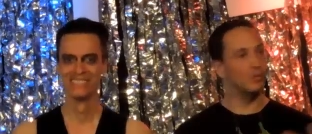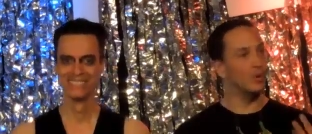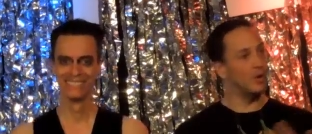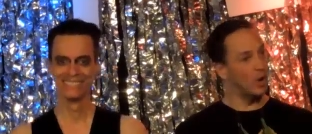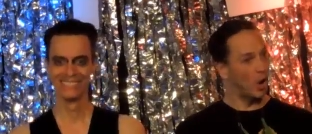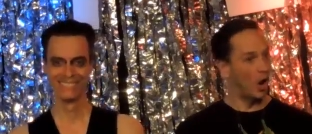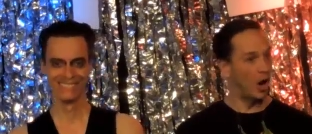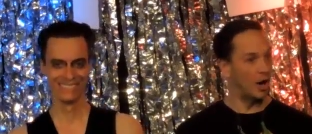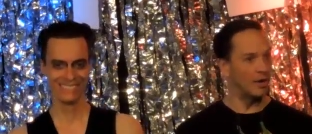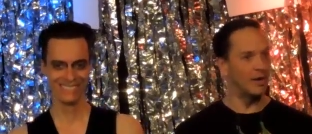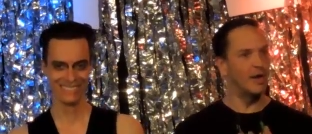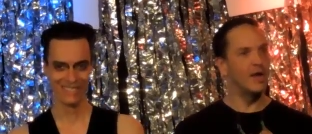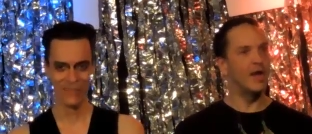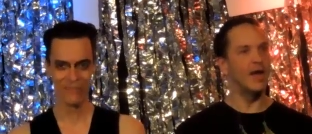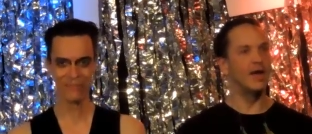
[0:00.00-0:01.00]
Speaker 1: he went on,
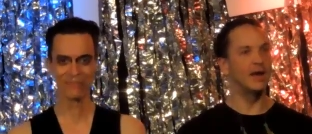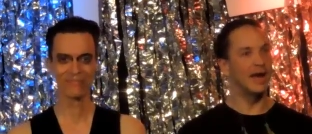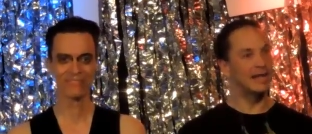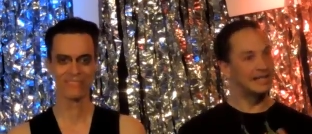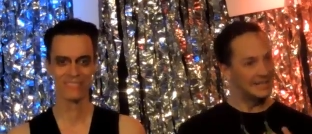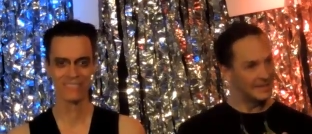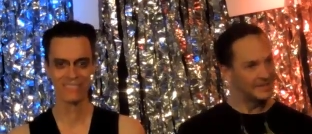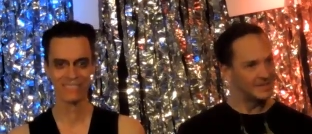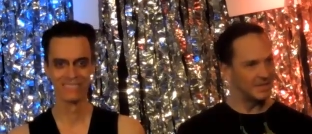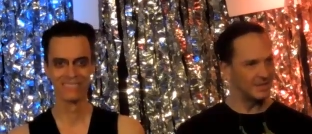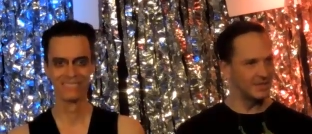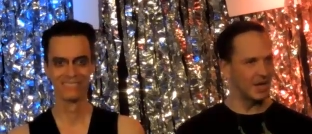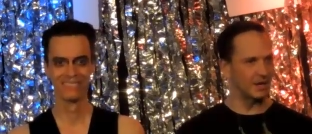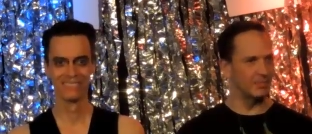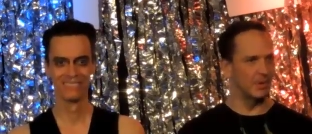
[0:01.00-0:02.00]
and I did see
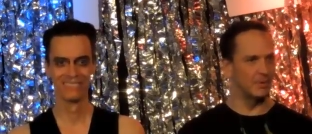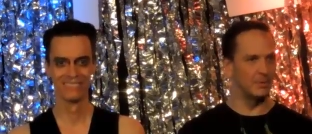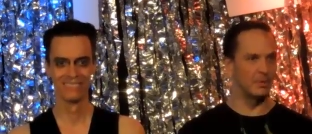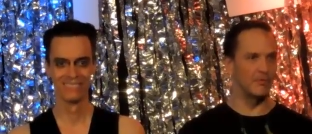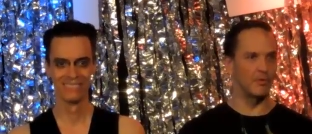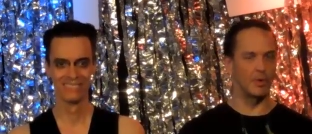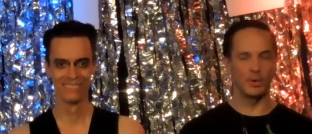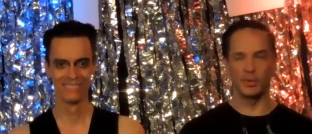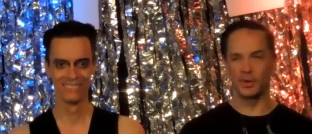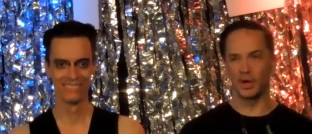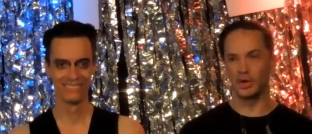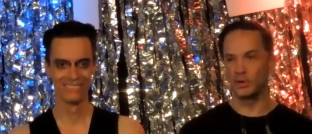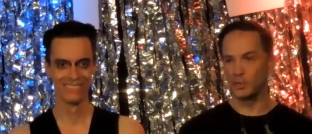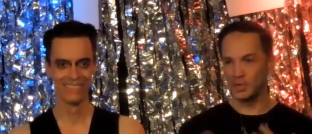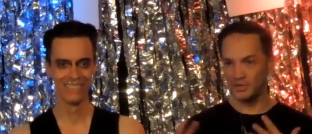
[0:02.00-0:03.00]
the documentary before he went
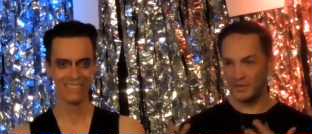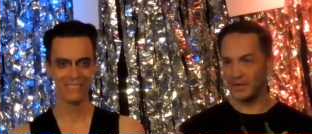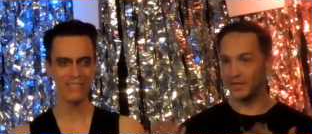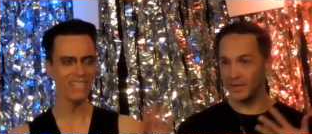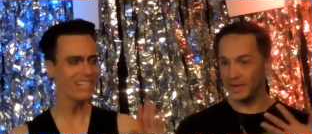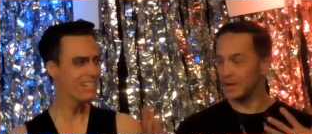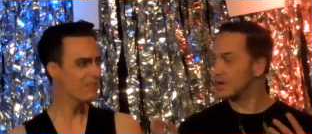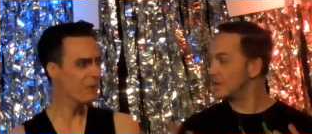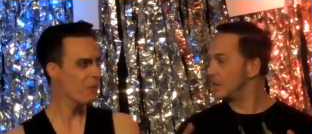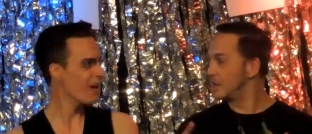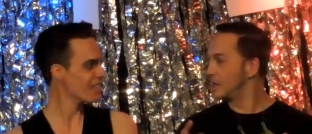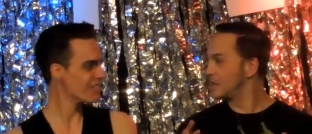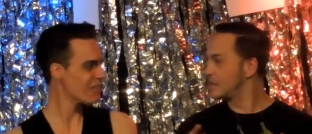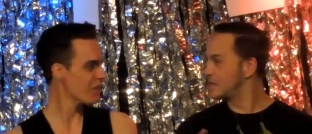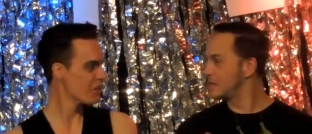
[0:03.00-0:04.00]
on. And when he you didn't even
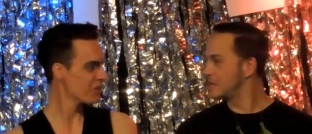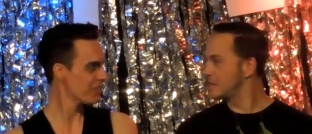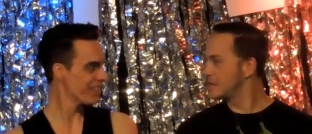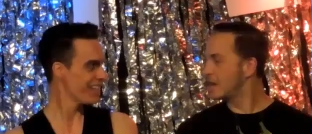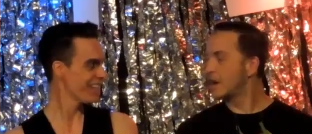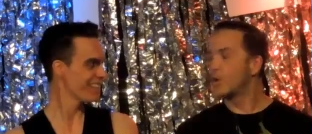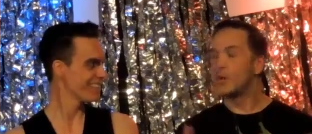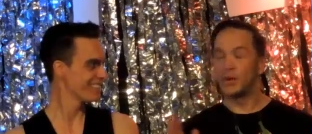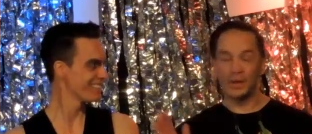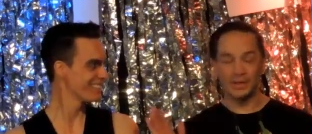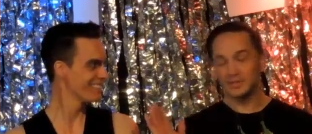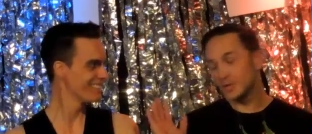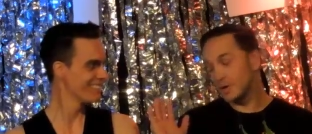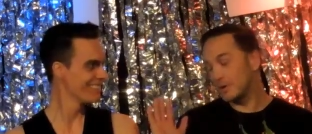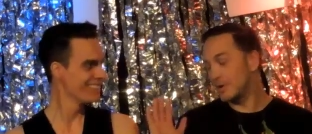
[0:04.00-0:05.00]
watch the whole thing. Well, I
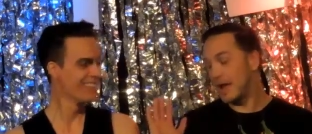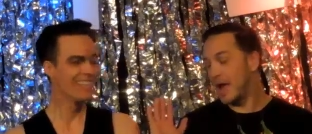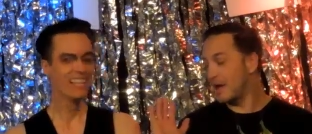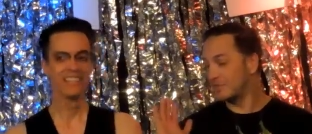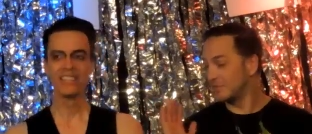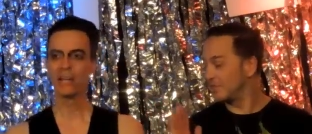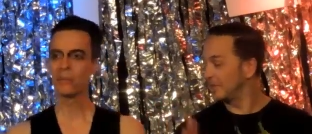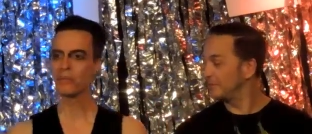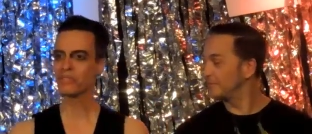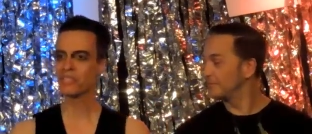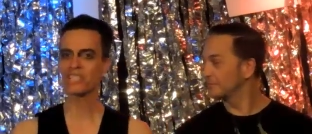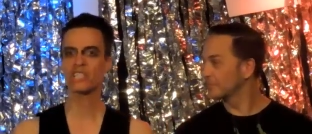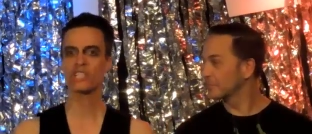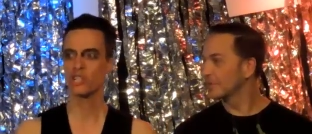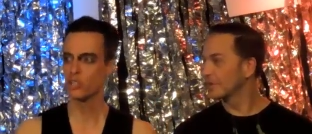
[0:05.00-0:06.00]
saw half. there it. was
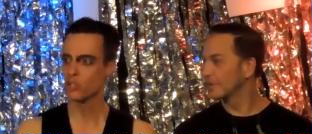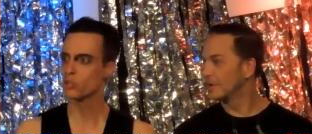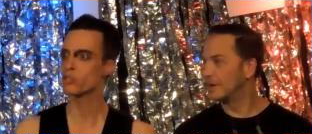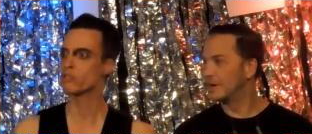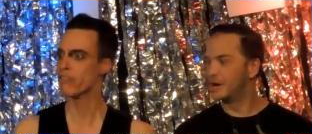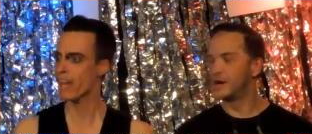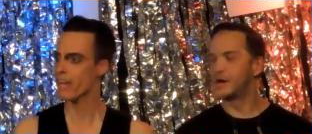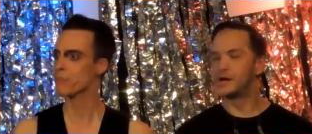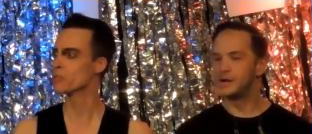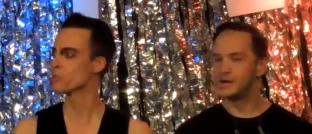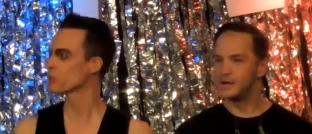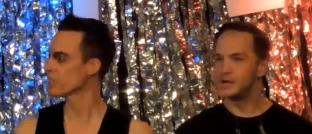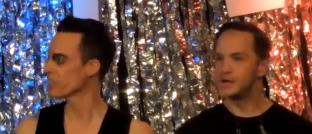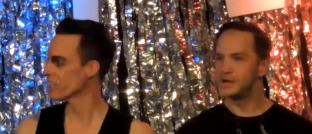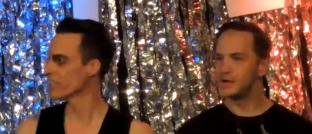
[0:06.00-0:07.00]
Speaker 2: this huge fight
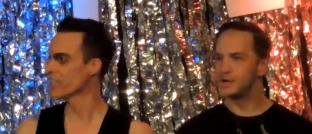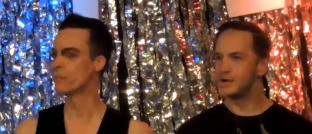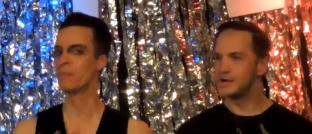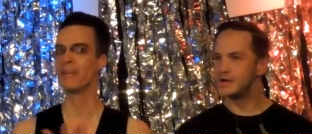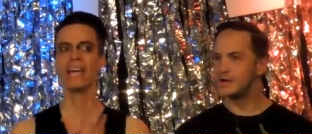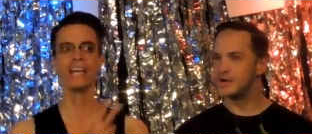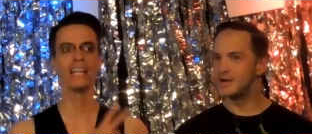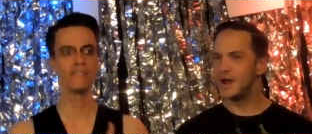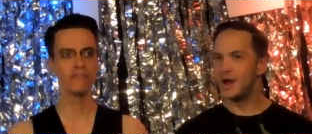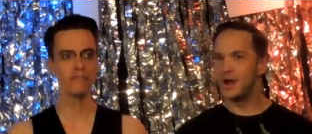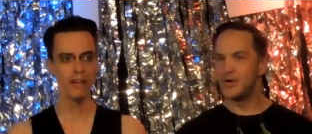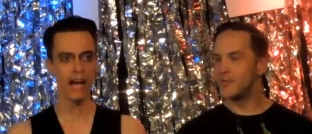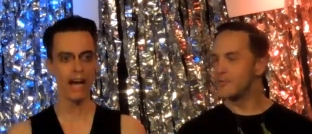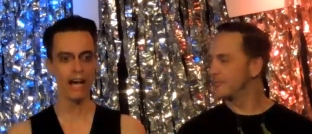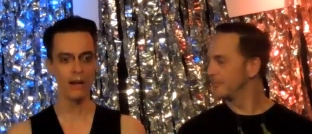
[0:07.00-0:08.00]
between him and
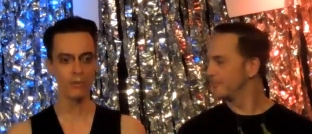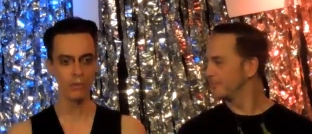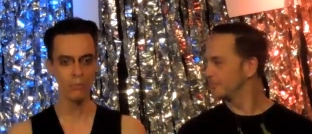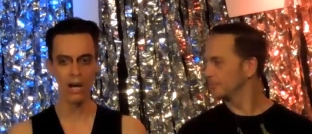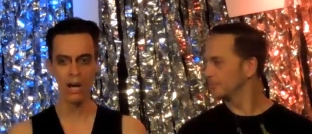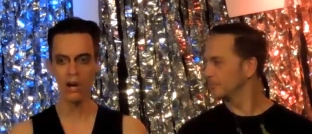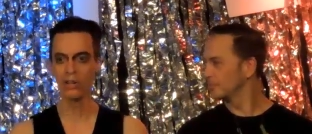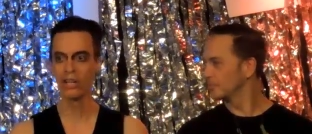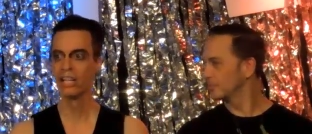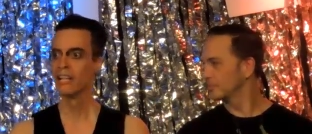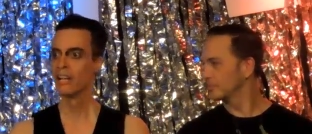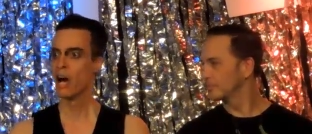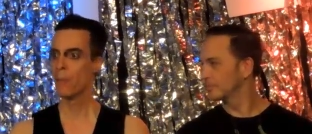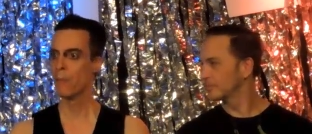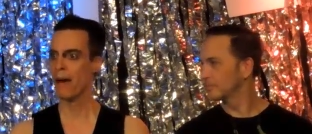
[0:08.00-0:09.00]
uh, Ramon
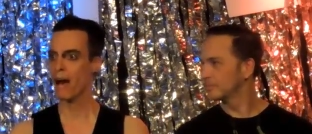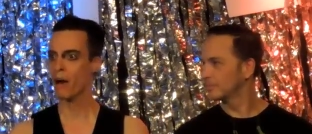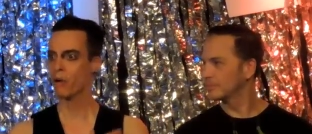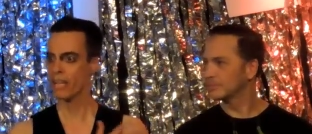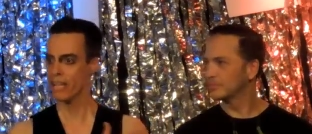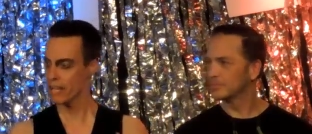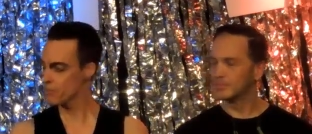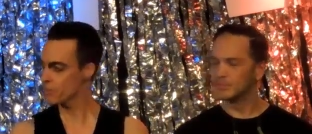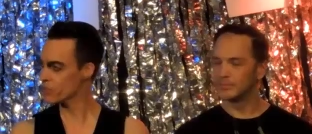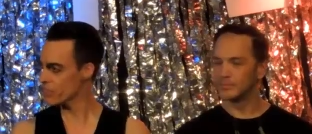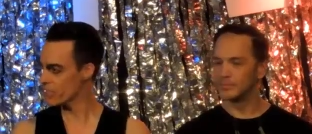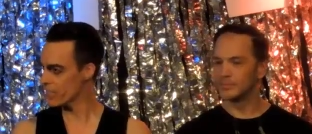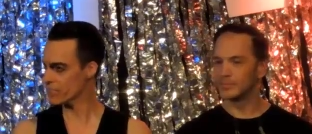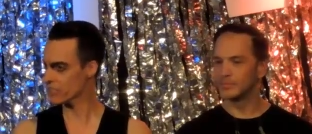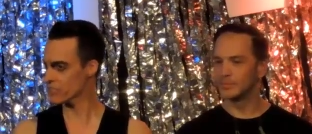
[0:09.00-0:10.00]
about him
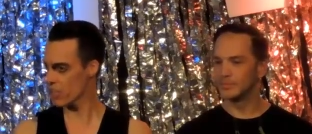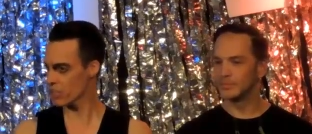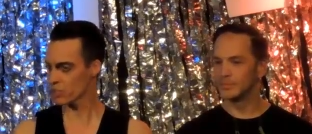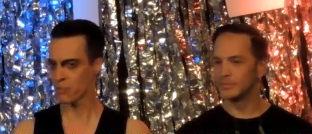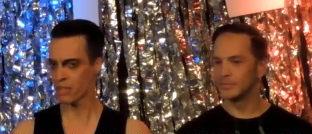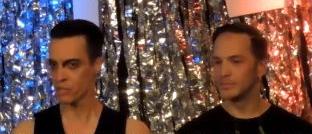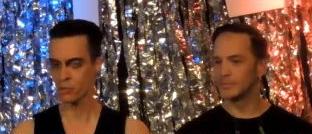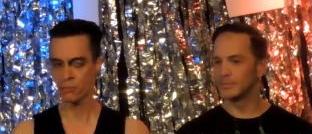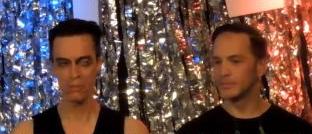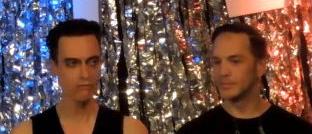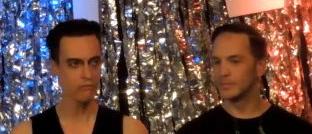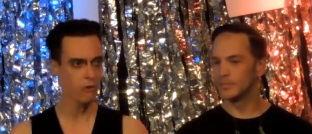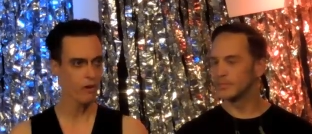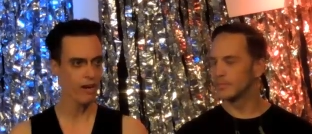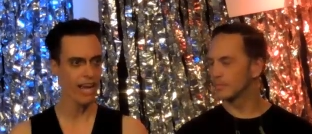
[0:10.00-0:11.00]
seeing the documentary
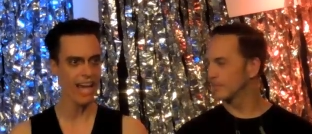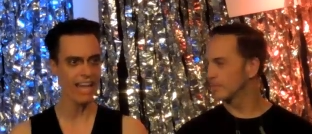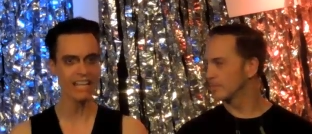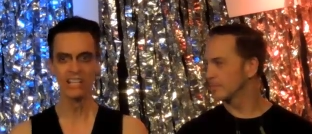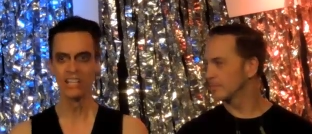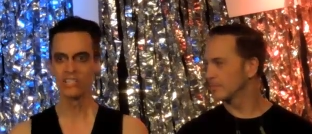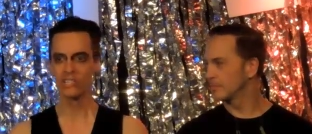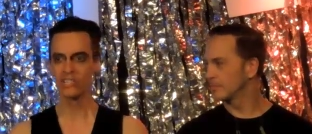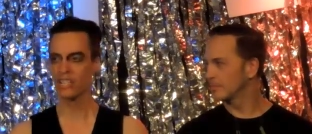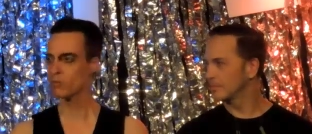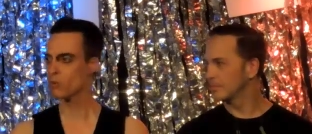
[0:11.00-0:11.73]
beforehand. So